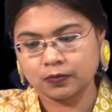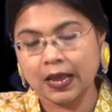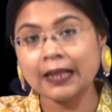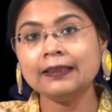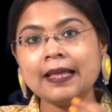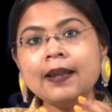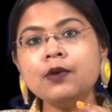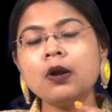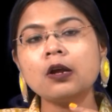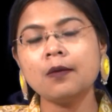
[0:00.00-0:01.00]
and then you
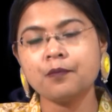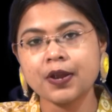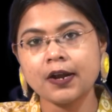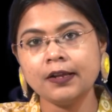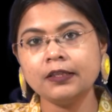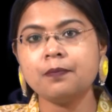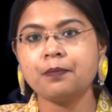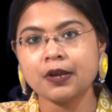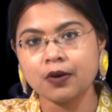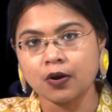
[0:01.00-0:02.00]
are comparing the
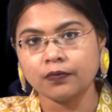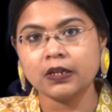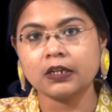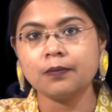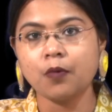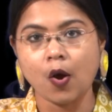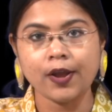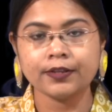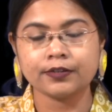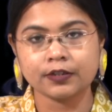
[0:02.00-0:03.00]
payoff that the
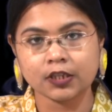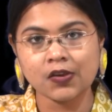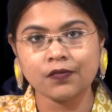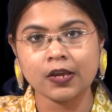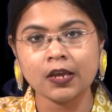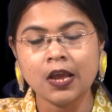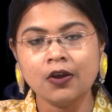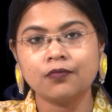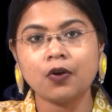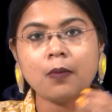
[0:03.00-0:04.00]
boy is receiving
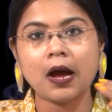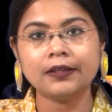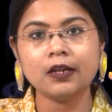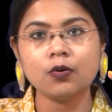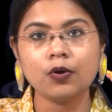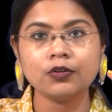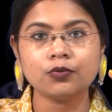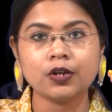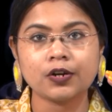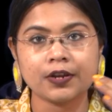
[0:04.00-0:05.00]
from either going to
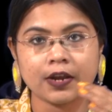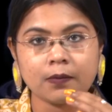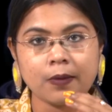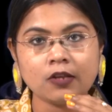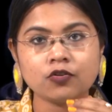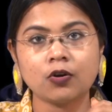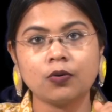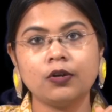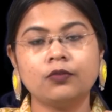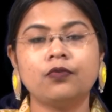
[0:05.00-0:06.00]
the cricket match or
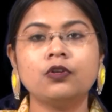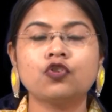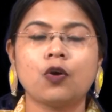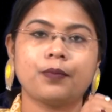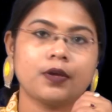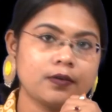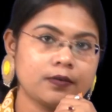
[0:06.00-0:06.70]
going for shopping.